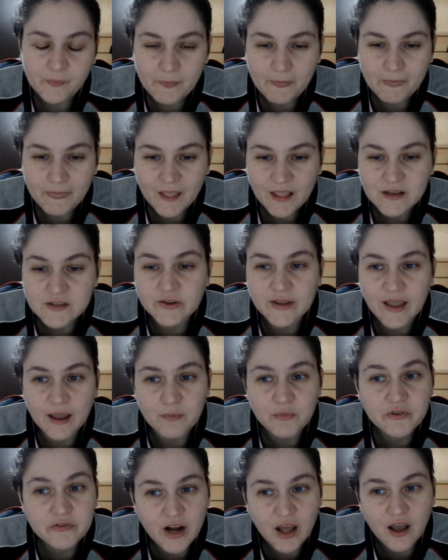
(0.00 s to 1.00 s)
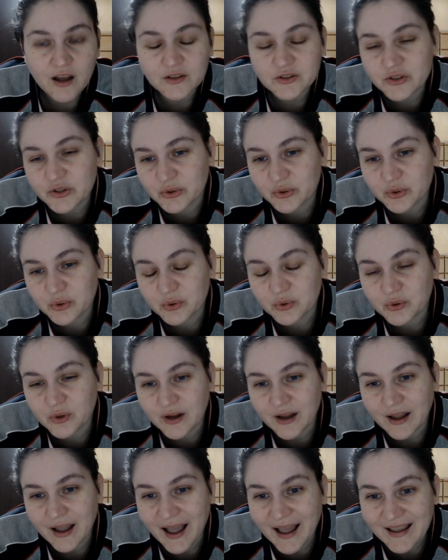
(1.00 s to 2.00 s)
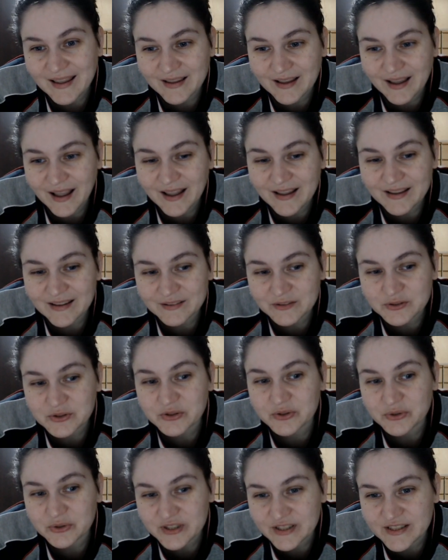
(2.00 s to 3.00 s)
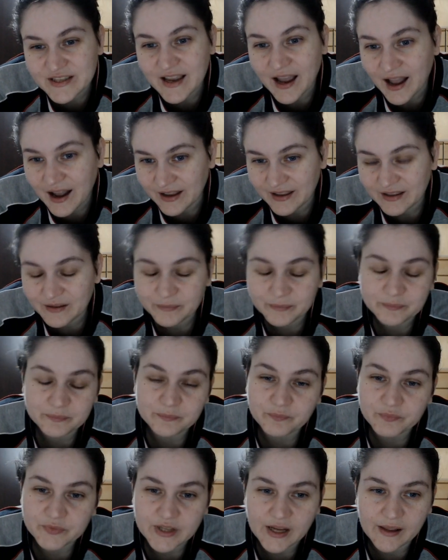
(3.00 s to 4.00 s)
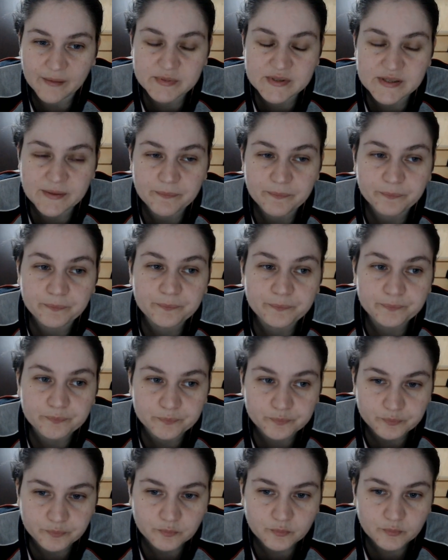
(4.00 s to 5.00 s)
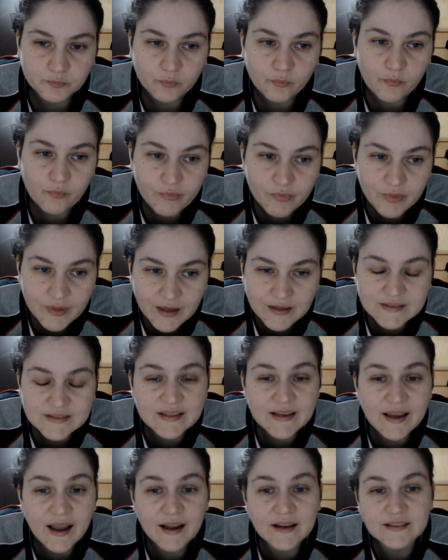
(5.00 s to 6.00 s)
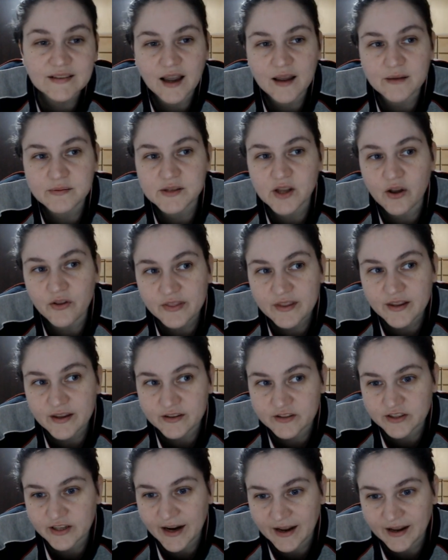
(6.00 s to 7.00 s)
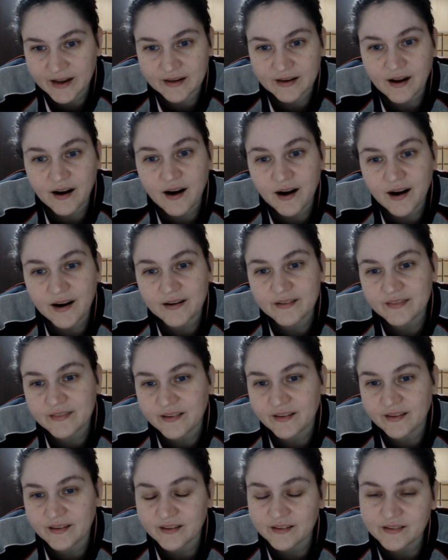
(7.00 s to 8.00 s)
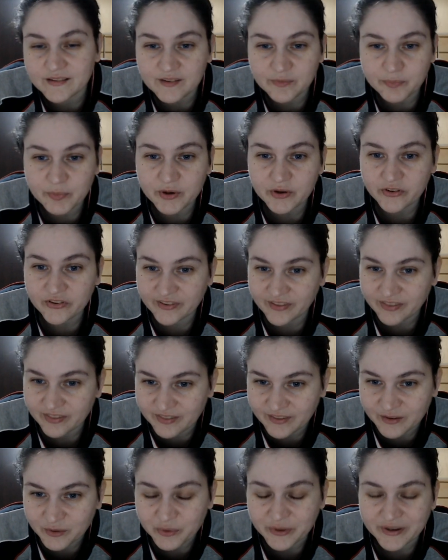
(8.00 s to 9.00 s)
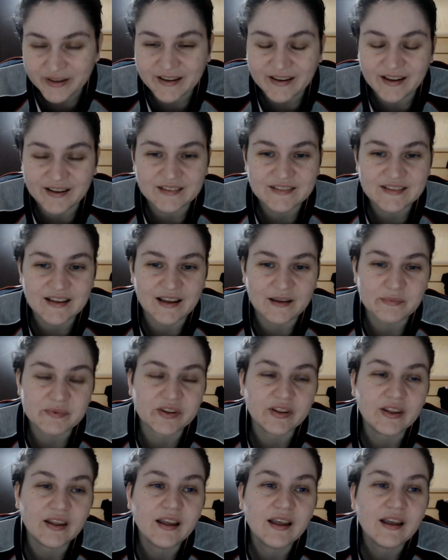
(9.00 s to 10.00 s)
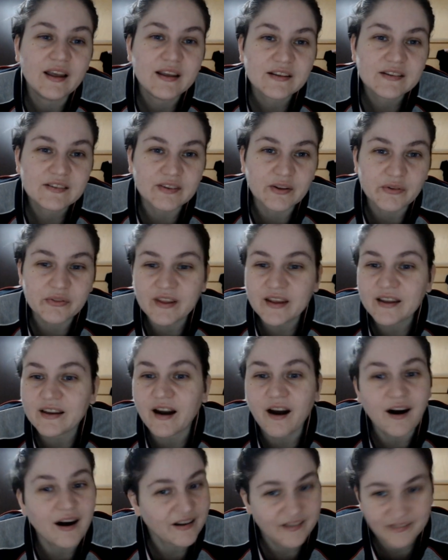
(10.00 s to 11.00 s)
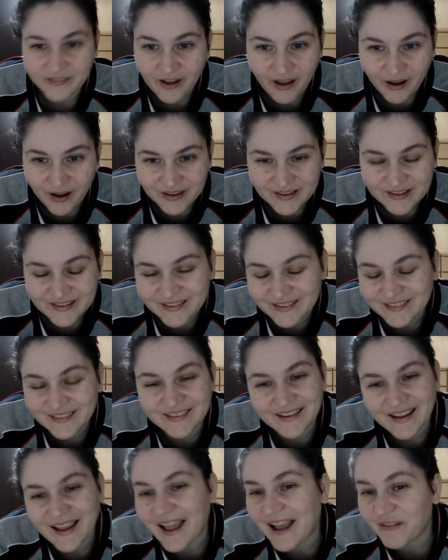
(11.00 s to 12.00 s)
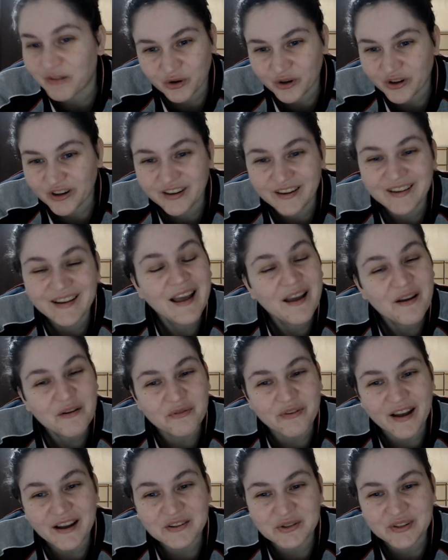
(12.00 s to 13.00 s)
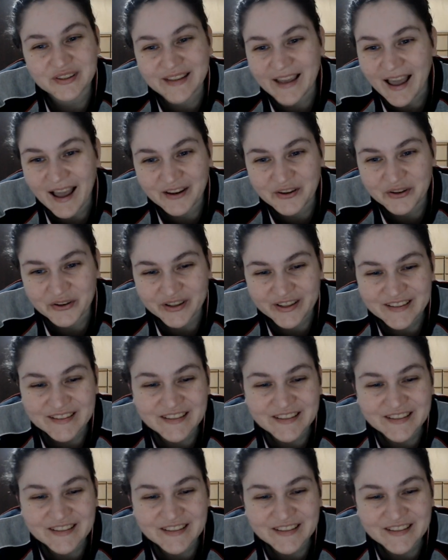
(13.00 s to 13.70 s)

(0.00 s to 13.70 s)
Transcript: So yeah, moving on to TI types. TI types, on the other hand, are the conspiracy theory kind of types. So they are not ever factually accurate.